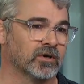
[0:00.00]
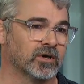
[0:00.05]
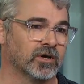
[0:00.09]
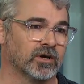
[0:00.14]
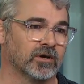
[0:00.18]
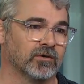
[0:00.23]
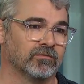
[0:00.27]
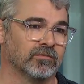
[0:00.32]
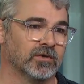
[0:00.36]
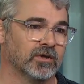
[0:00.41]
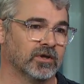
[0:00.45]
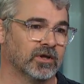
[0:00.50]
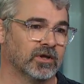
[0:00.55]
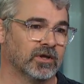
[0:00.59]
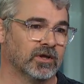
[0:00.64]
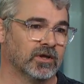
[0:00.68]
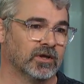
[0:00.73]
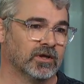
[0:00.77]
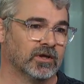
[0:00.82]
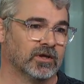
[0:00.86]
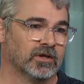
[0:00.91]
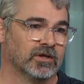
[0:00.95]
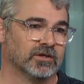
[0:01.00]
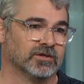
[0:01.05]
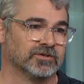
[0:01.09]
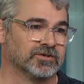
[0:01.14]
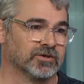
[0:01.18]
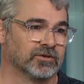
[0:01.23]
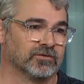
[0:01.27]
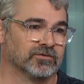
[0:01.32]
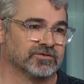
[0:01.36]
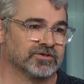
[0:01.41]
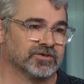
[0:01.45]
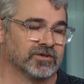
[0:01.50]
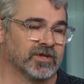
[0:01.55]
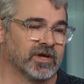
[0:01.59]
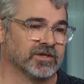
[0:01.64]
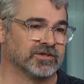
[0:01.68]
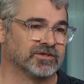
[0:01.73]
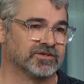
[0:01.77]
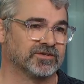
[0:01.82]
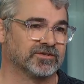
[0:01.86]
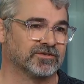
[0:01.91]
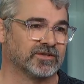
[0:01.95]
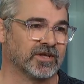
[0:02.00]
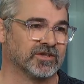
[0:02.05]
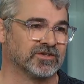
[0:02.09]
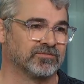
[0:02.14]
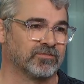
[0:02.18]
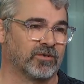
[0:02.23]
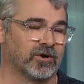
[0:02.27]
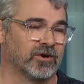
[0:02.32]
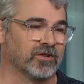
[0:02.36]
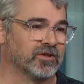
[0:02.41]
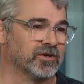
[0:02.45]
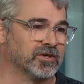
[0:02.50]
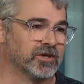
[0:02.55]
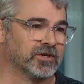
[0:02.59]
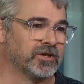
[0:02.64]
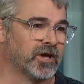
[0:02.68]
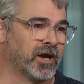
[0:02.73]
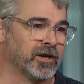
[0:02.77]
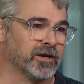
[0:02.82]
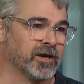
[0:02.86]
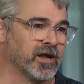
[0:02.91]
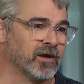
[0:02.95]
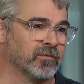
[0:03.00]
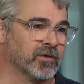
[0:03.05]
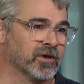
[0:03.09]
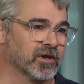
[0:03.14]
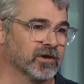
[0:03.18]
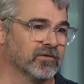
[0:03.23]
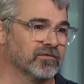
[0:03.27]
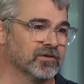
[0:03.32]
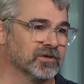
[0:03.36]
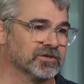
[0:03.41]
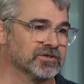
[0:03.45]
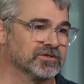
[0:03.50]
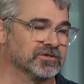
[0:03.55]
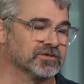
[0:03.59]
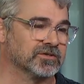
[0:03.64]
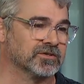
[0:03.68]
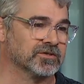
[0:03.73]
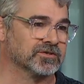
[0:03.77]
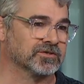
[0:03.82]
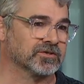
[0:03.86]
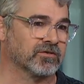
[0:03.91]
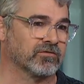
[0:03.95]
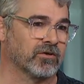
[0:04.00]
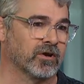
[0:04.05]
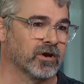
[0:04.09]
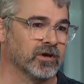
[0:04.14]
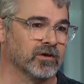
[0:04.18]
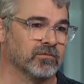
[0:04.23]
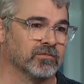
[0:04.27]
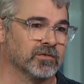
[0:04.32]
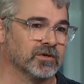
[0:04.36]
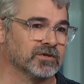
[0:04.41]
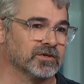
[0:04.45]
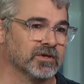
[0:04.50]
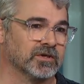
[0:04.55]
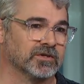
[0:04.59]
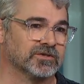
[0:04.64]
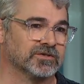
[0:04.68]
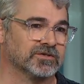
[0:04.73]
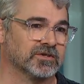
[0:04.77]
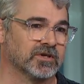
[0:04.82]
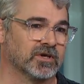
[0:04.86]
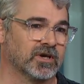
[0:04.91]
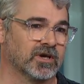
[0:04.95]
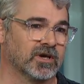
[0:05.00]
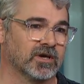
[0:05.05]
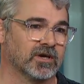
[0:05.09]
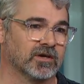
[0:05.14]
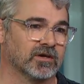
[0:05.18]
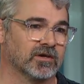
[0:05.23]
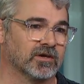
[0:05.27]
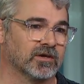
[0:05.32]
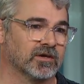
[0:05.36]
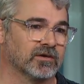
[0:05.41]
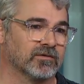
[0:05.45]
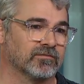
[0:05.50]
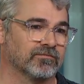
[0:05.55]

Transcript: Um, So, so that's that's part of the, the dynamic of this this crime. It, it's uh,